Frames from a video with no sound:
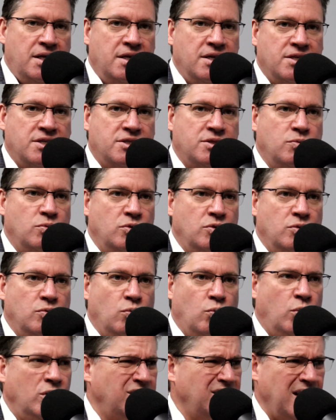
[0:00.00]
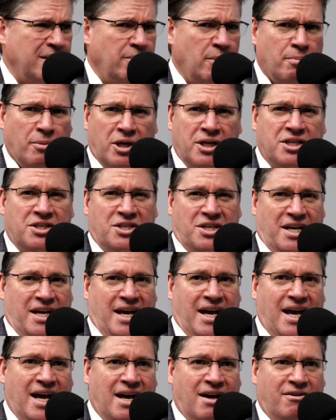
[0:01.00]
is what type of money do you
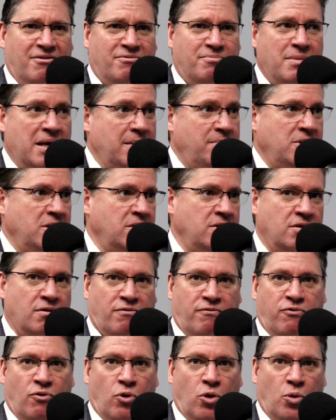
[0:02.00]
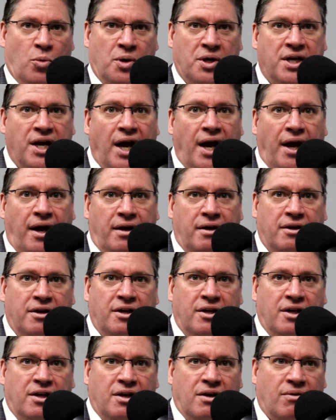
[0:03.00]
have maybe in your 401k,
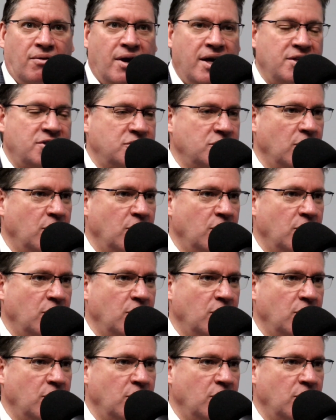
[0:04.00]
right?